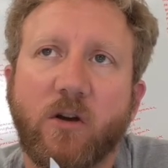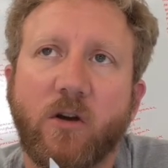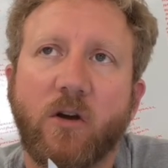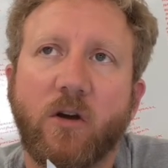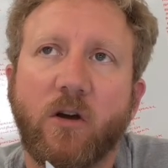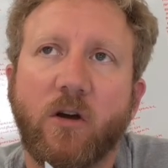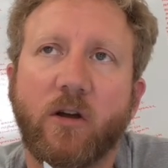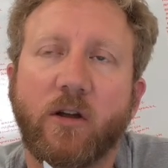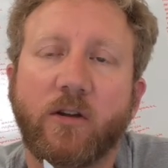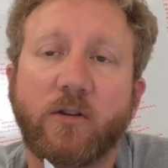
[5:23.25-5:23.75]

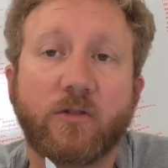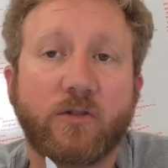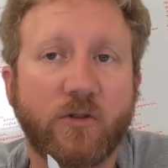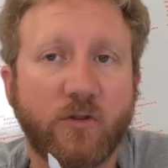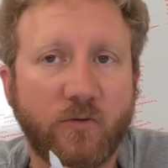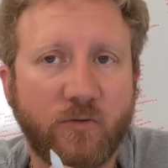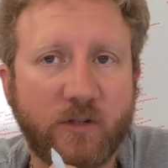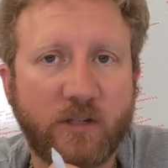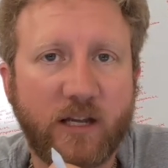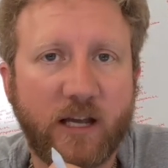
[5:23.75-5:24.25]
on
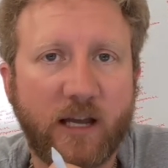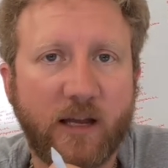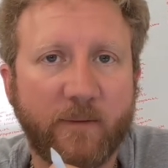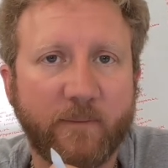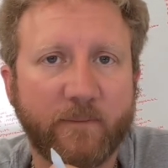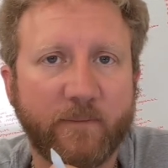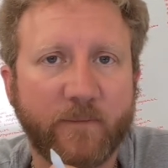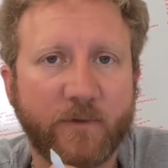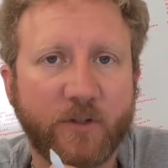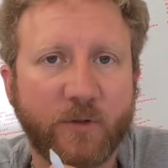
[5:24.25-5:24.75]
Tuesday
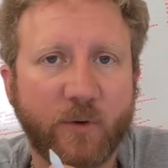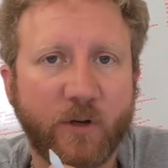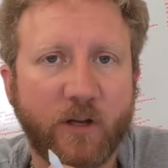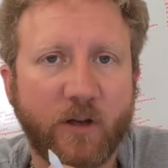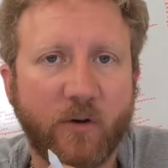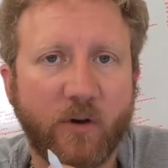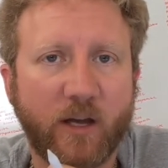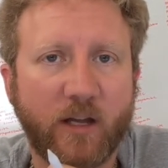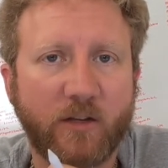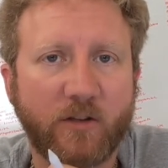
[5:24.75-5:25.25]
so we can
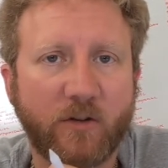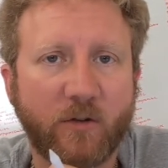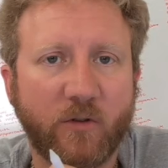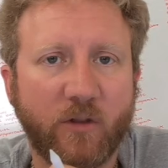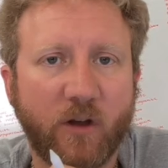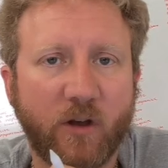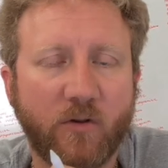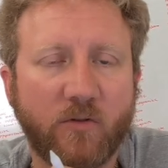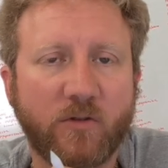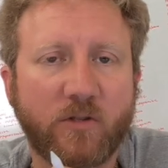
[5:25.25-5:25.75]
go ahead and do
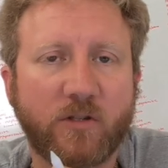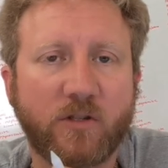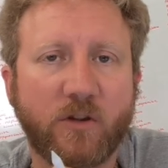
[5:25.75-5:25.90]
those.